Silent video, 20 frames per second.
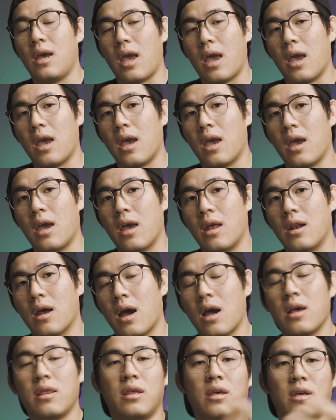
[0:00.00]
And
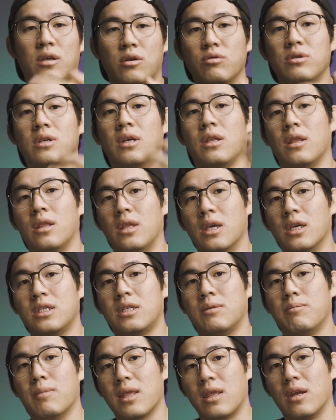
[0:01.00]
I think using
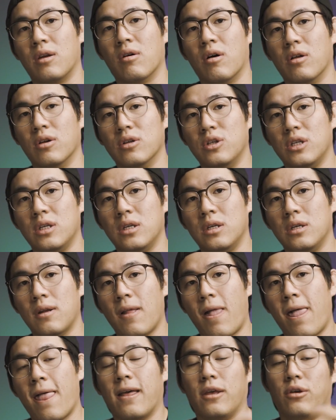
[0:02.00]
this methodology,
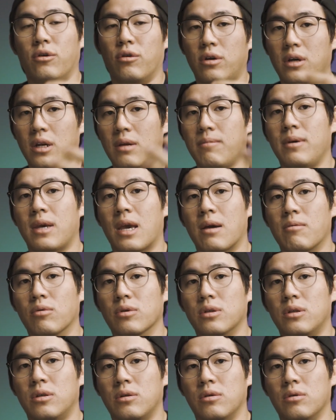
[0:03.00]
you're going to be
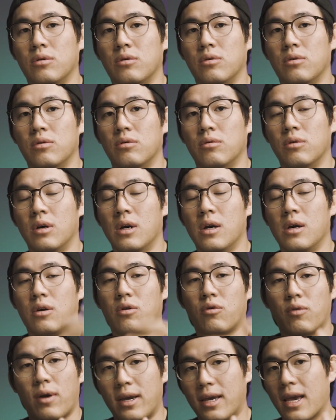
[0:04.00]
able to
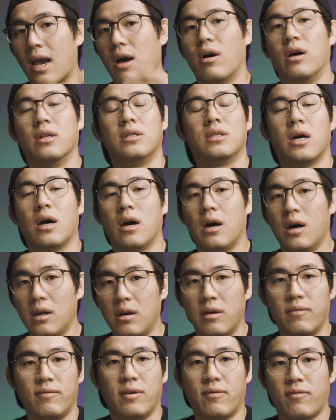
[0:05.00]
crank out a
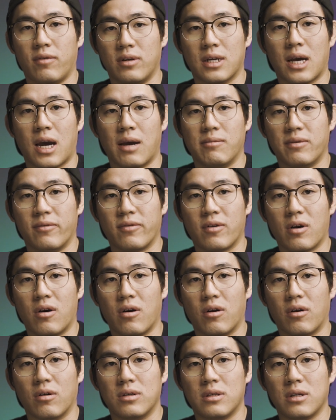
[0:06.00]
ton of different types of
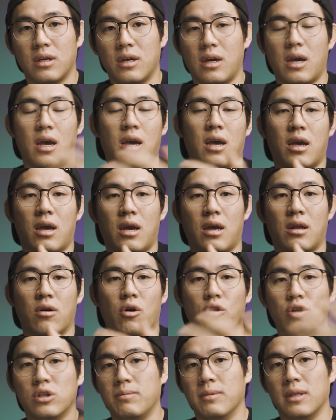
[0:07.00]
cards and
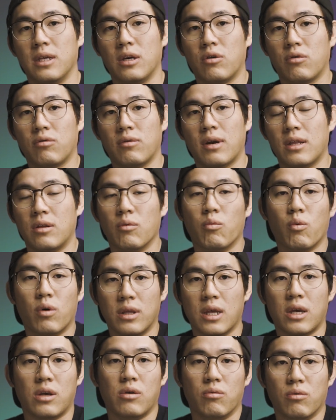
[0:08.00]
ultimately create the
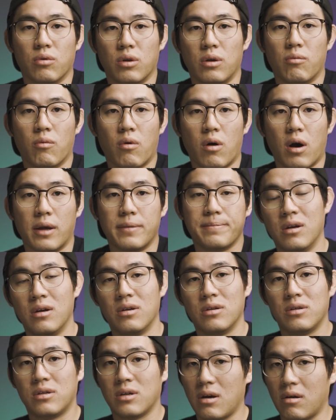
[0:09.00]
one that you really want.
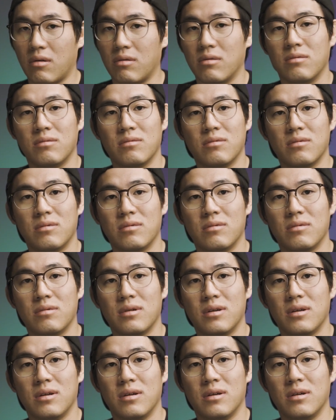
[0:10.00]
So,
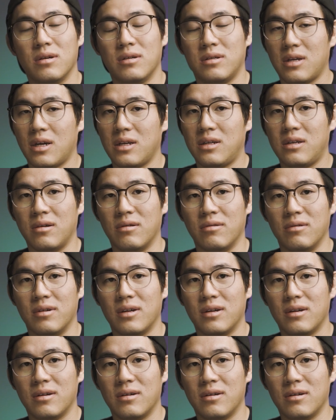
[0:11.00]
stay tuned.